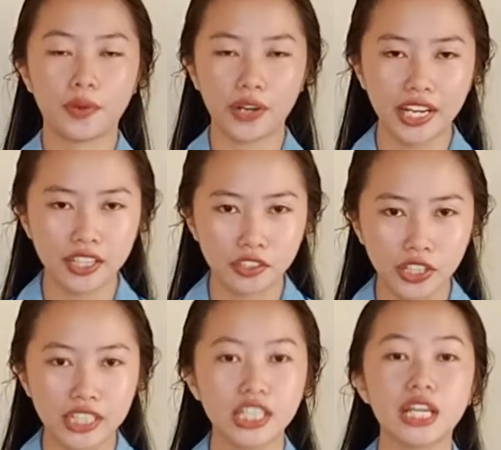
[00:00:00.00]
Prayer
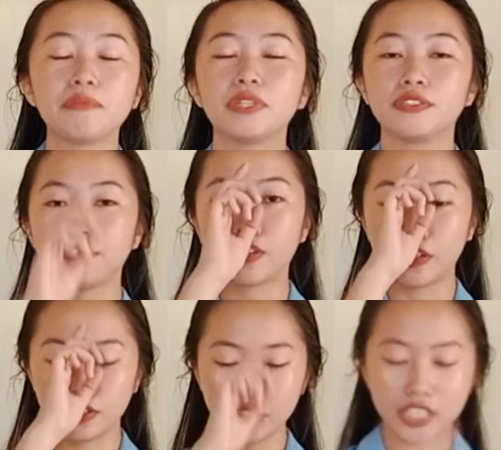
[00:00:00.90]
in the name of the
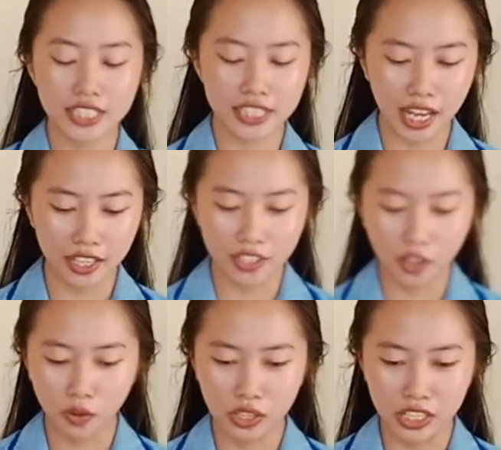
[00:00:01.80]
Father, the Son, the
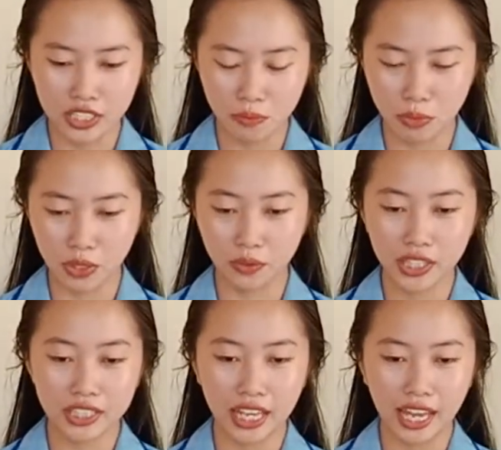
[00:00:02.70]
Holy
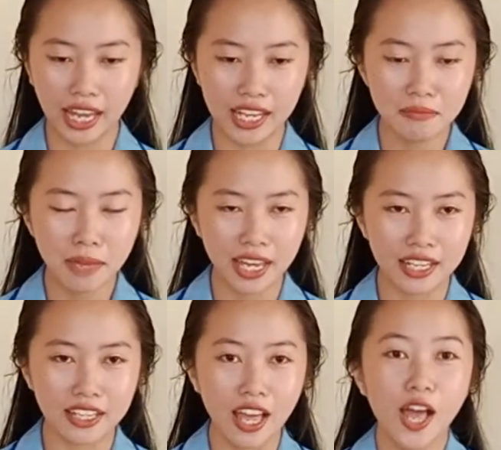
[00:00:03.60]
Spirit.
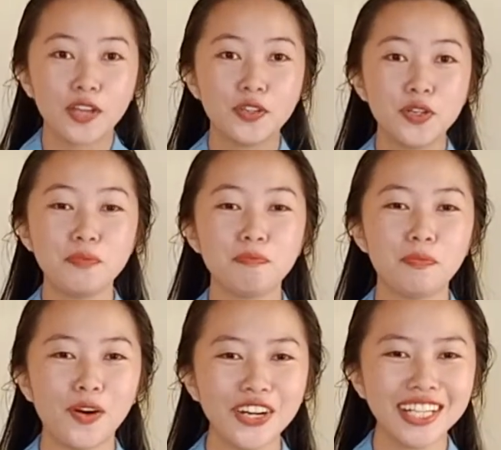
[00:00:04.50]
Amen. Good
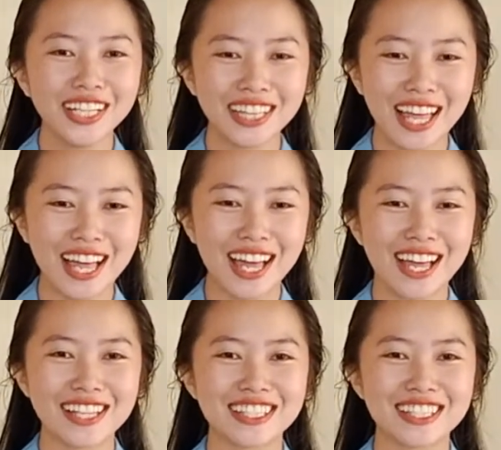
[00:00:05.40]
morning, class.